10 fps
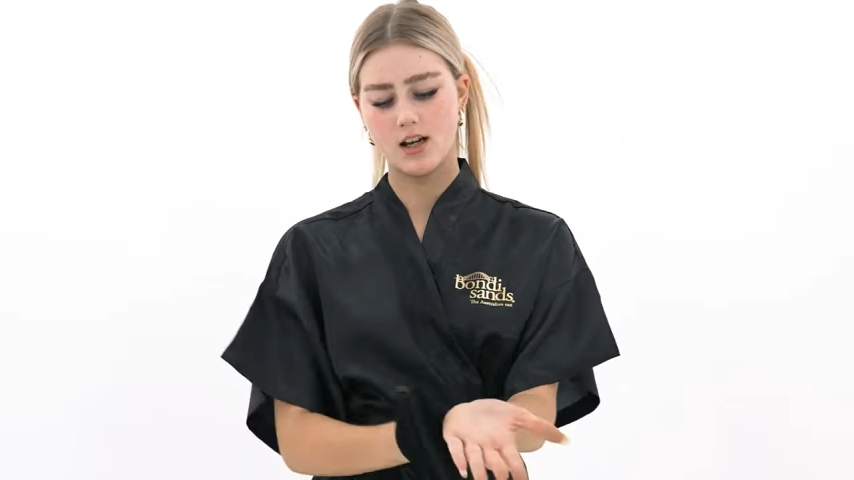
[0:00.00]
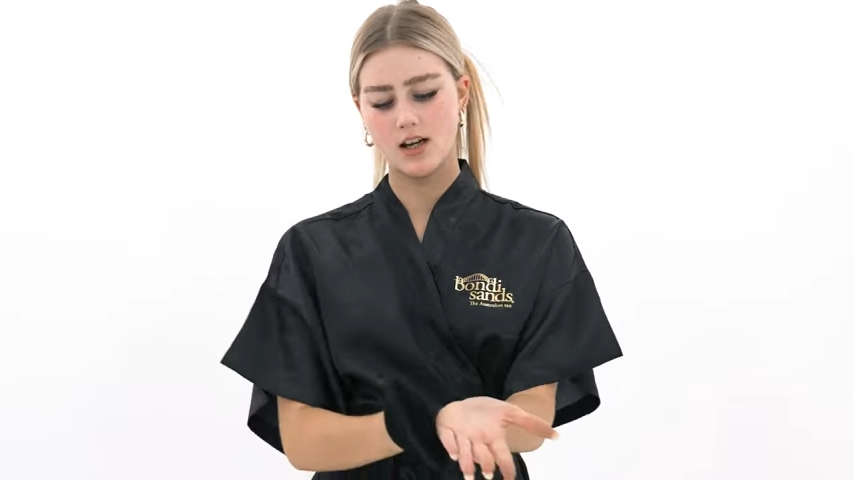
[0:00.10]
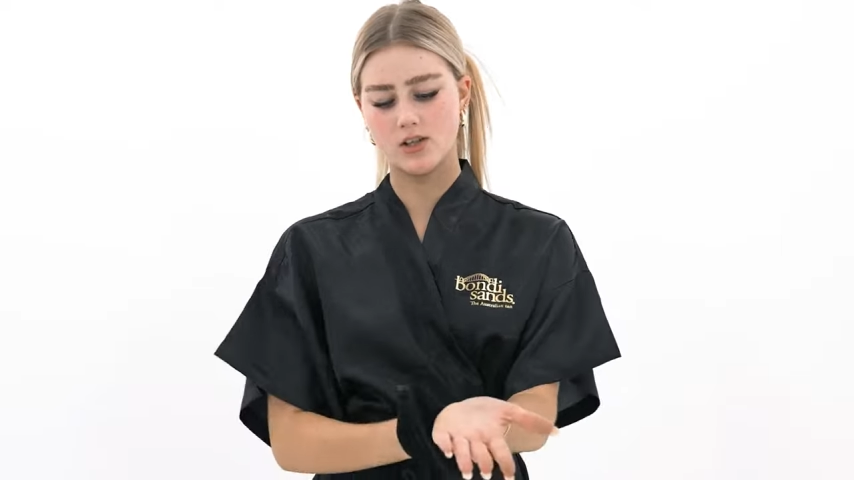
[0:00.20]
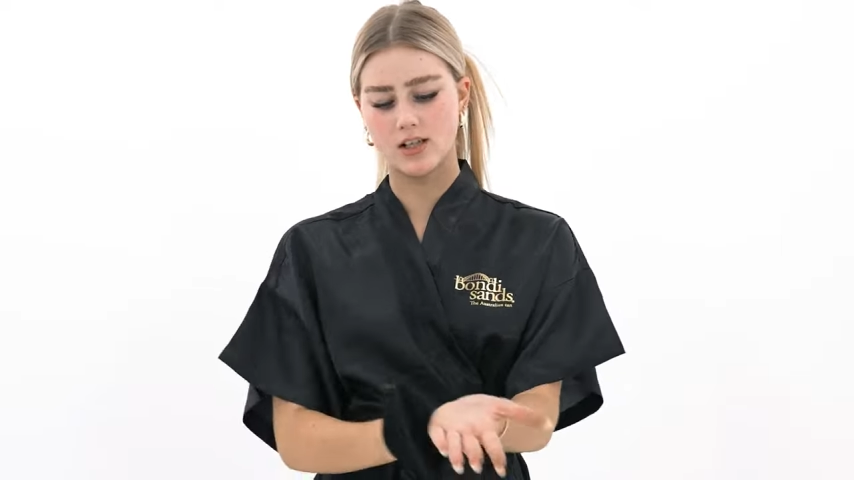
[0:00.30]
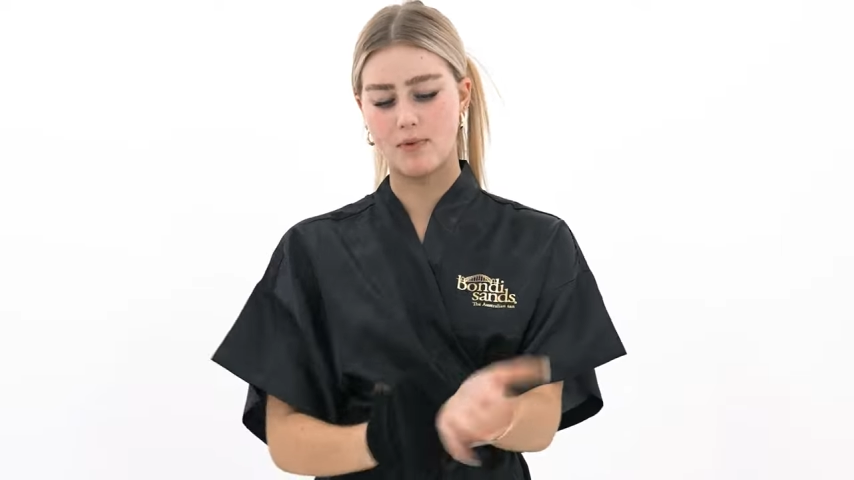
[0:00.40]

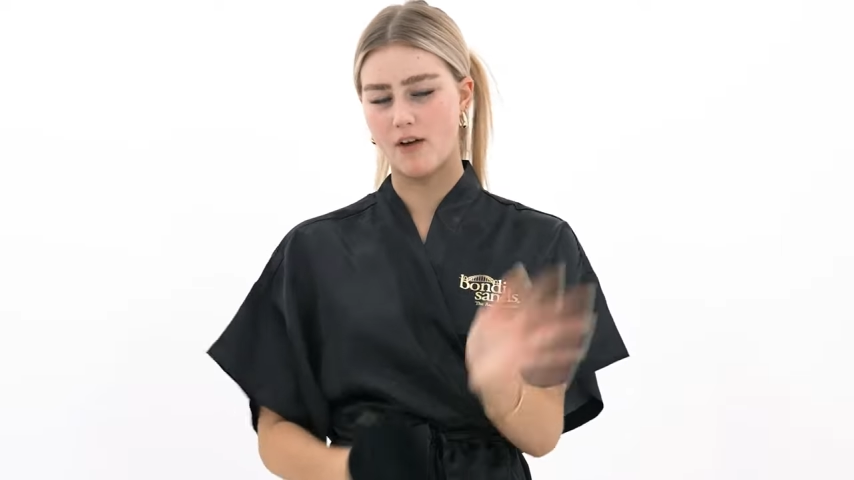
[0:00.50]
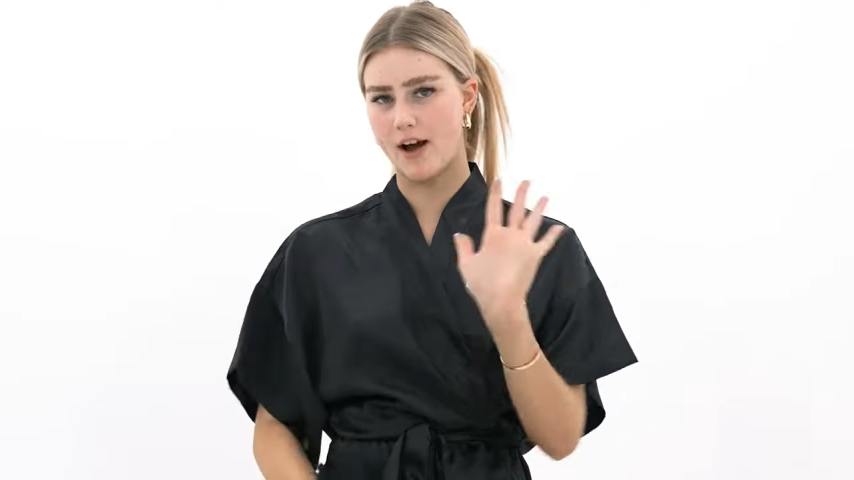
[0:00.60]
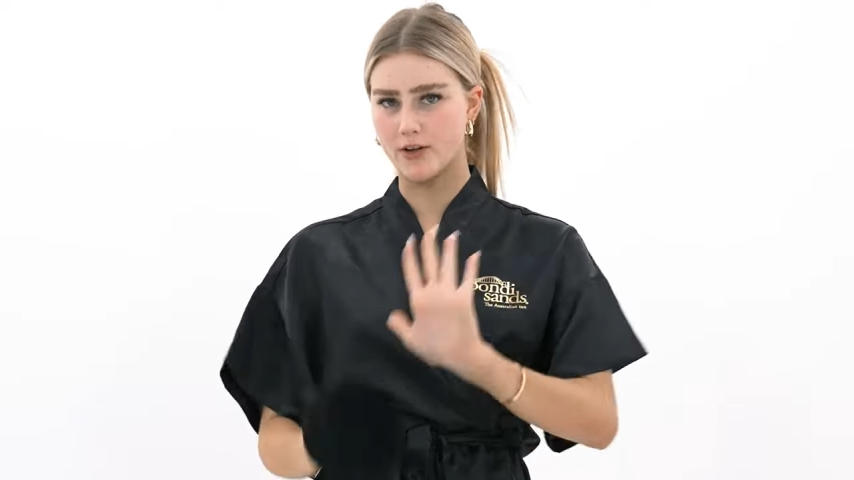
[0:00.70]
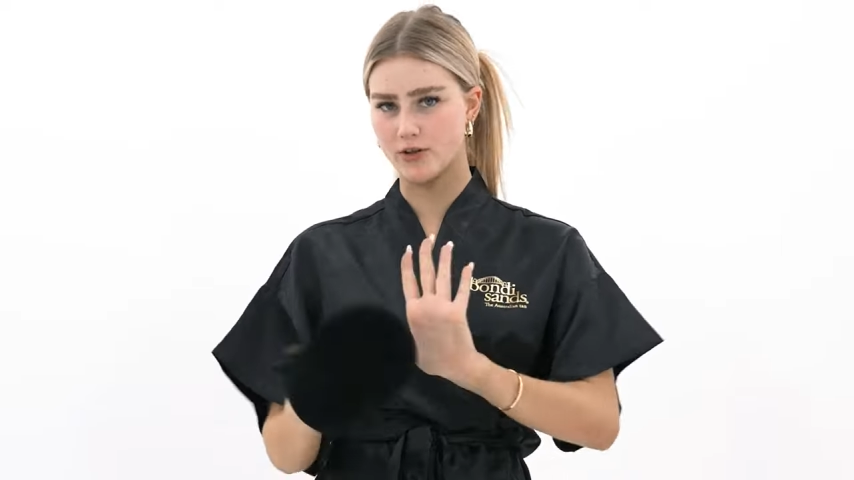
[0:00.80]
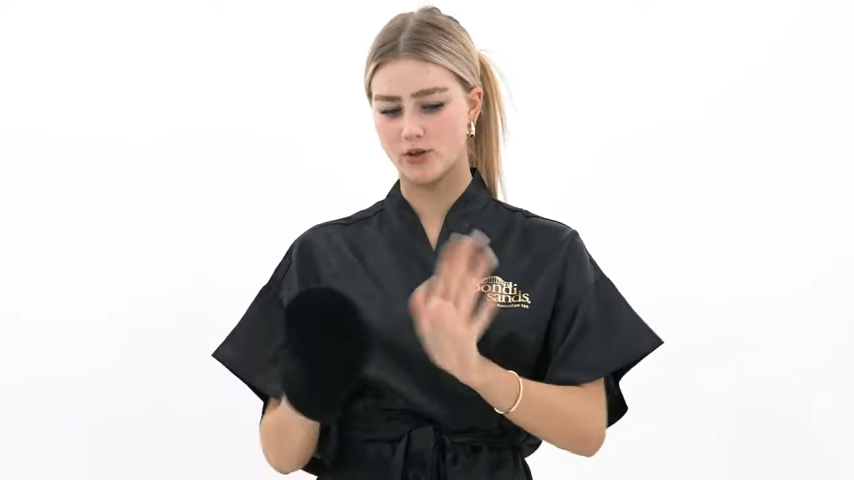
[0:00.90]
And just buff,
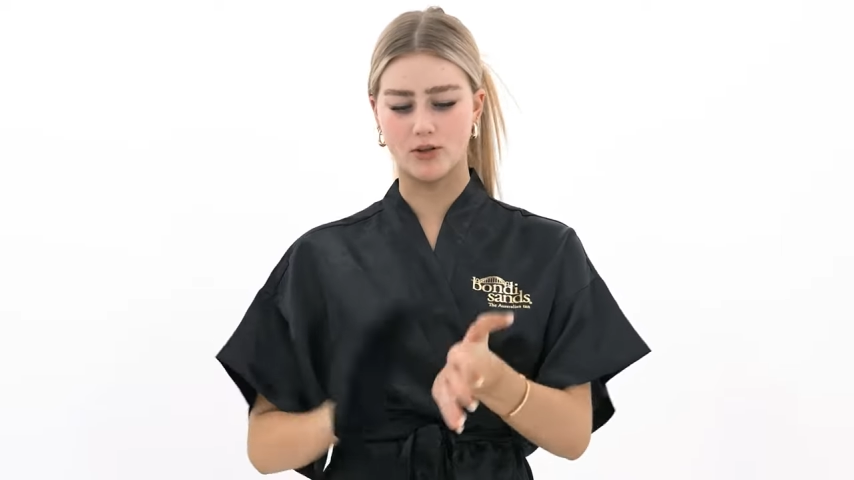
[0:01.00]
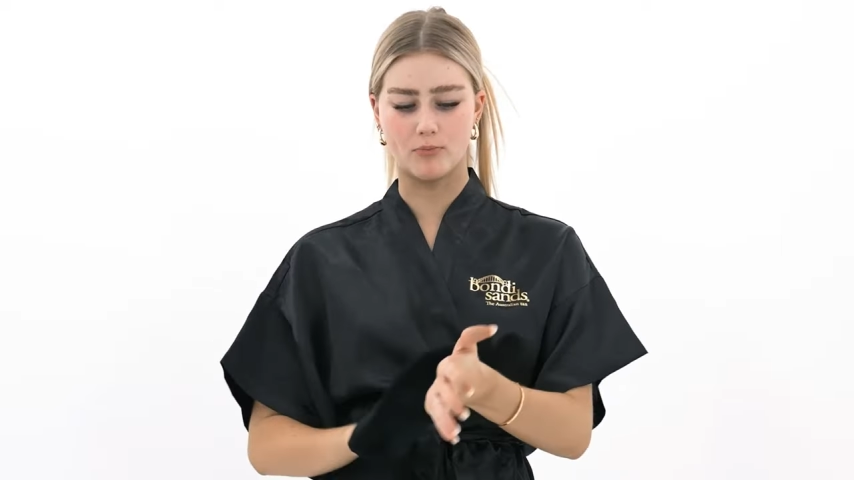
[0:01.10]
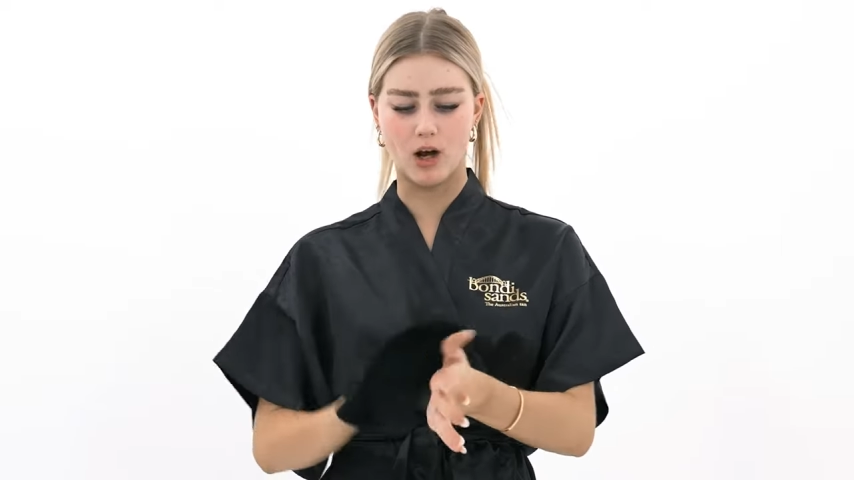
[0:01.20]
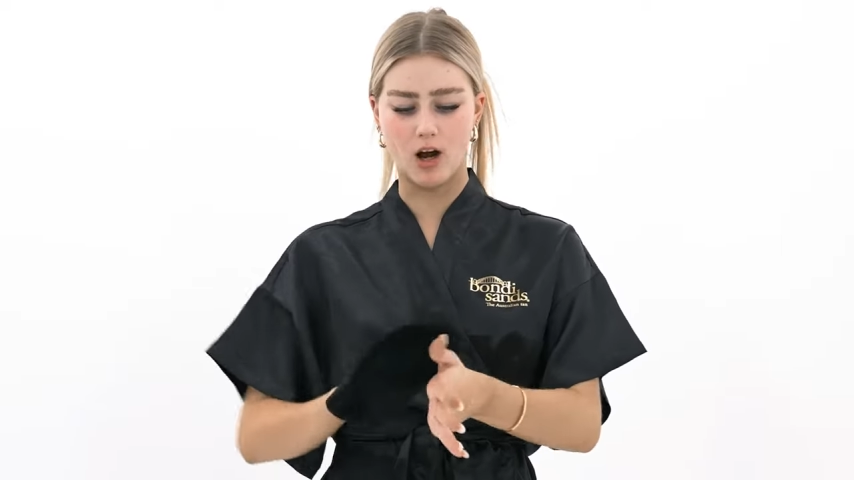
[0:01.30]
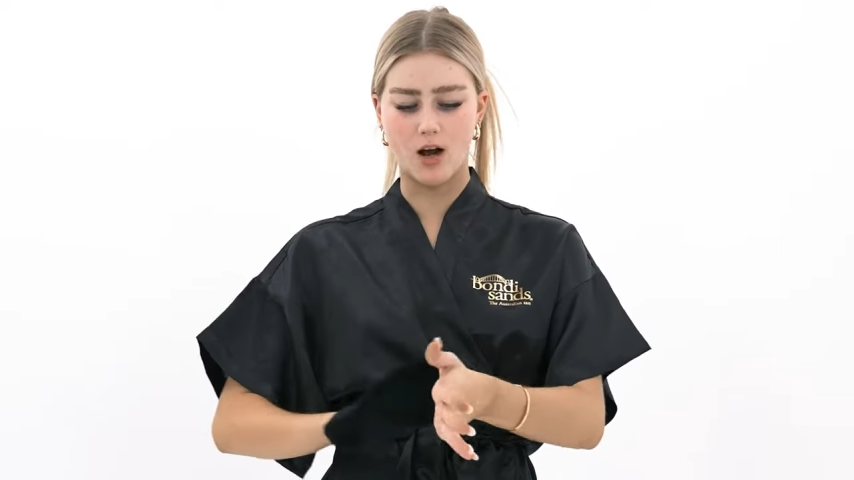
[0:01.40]
I don't do the
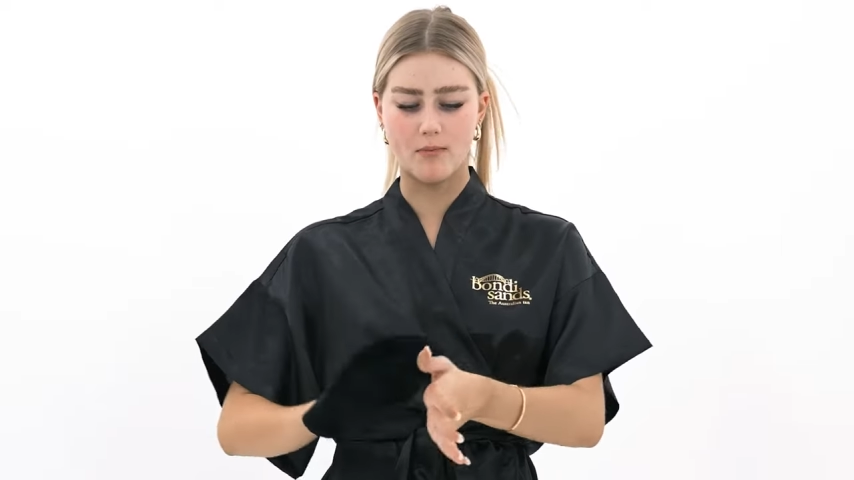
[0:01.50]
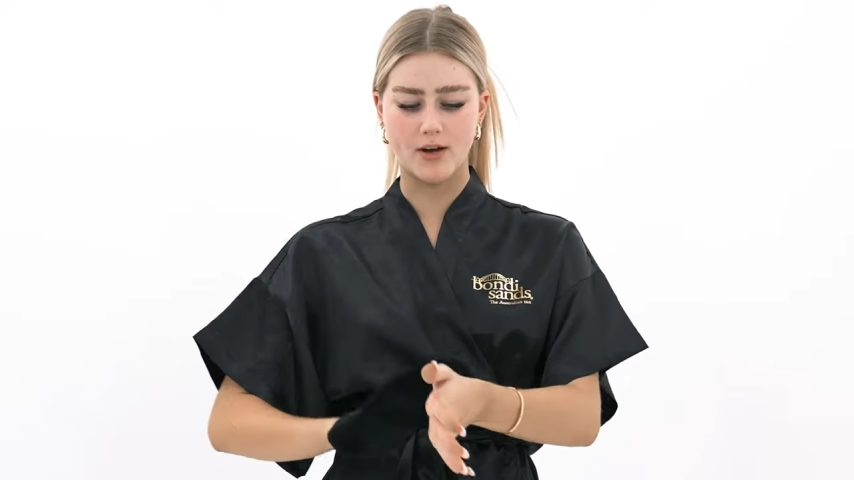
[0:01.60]
palm,